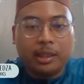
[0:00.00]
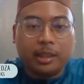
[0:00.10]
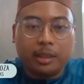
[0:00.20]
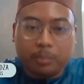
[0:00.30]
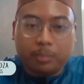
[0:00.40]

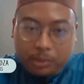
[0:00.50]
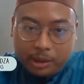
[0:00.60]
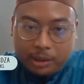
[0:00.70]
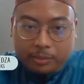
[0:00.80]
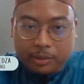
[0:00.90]
And
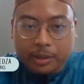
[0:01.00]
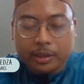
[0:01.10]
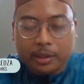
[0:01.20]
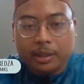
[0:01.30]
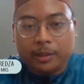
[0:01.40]
polygamy,
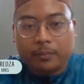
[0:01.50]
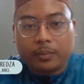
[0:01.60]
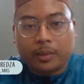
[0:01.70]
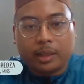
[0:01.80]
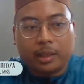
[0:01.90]

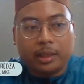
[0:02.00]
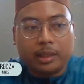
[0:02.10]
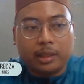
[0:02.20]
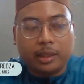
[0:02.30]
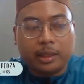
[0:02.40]

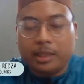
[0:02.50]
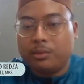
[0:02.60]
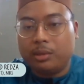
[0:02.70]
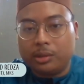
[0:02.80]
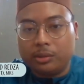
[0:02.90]
as
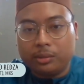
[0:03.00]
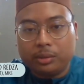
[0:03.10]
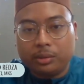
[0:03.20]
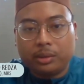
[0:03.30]
we all know,